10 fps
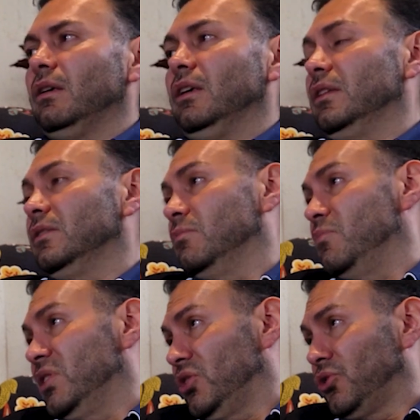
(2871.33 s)
in the
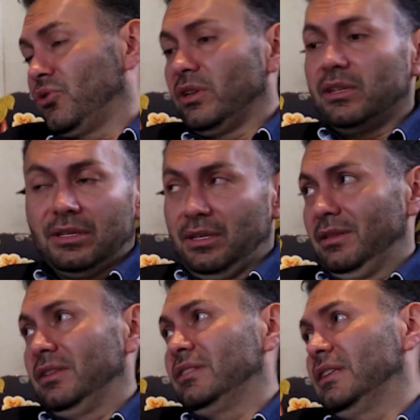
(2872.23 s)
ministries,
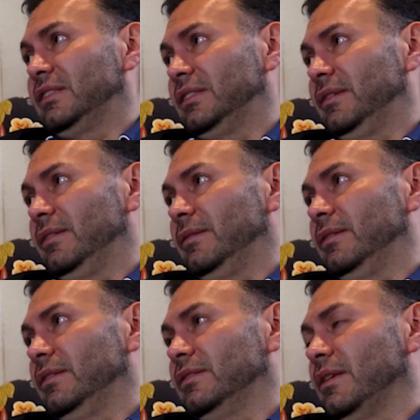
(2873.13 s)
in the
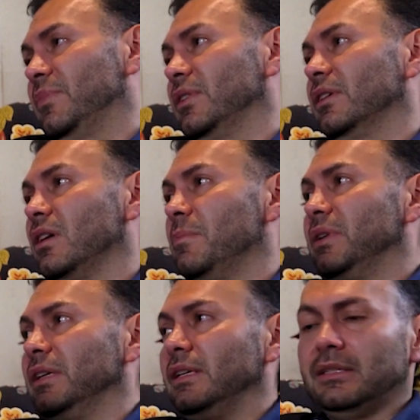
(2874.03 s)
60-something
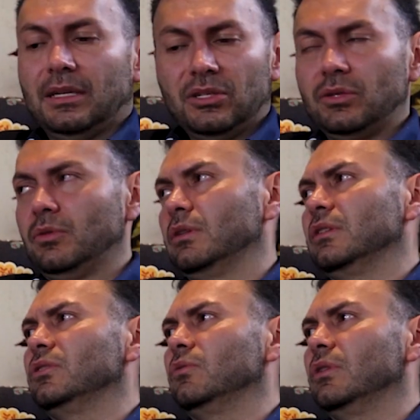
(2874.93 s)
companies, and so on
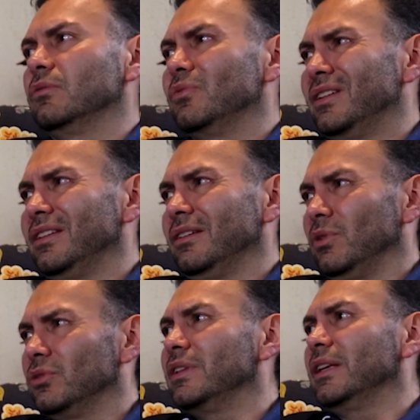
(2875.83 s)
and so on. Really?
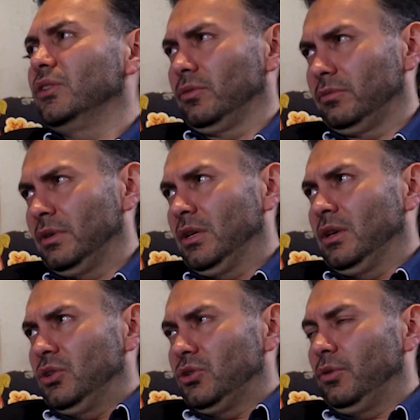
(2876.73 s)
What did they do?
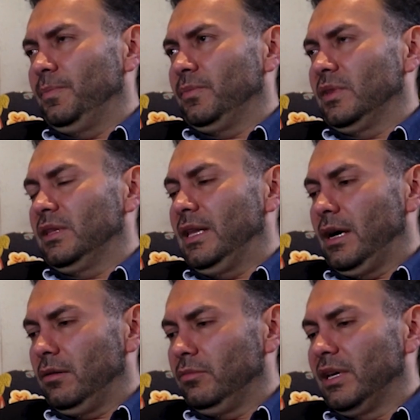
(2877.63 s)
So
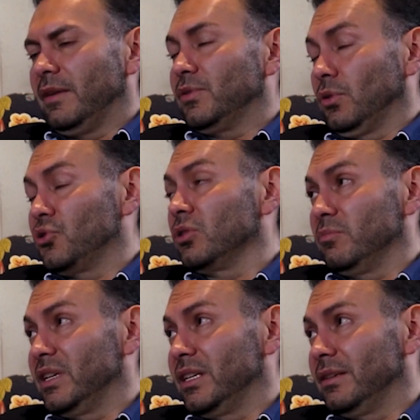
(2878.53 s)
now we have
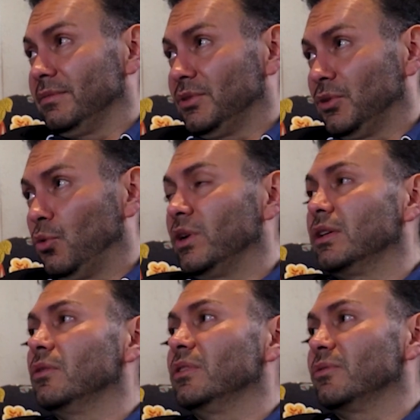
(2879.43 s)
social media. So we
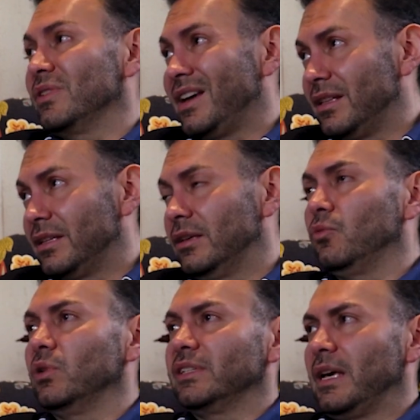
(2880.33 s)
know the reality
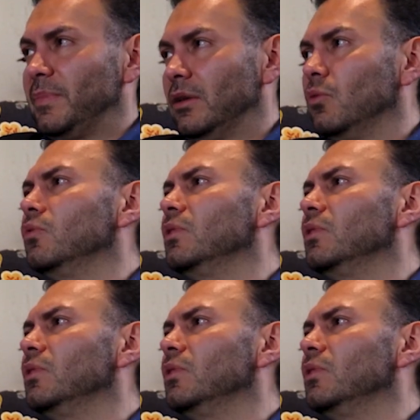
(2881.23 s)
of what's happening